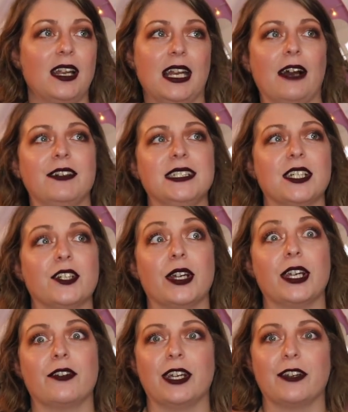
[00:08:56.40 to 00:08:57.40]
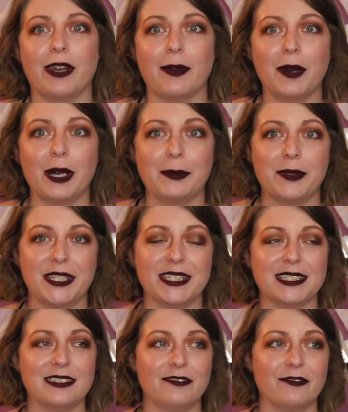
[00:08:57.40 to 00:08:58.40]
now he's a great-great-grandpa
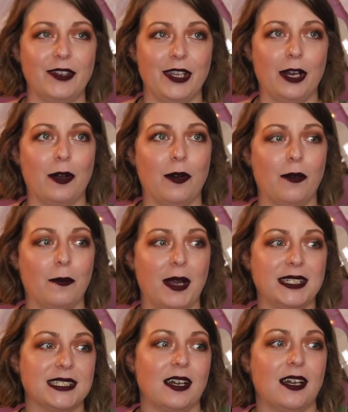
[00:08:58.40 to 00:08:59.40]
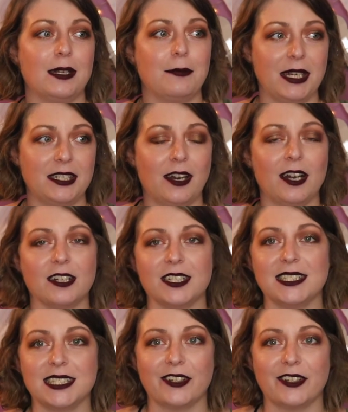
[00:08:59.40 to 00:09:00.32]
because of, you know, my son and my daughter. He's a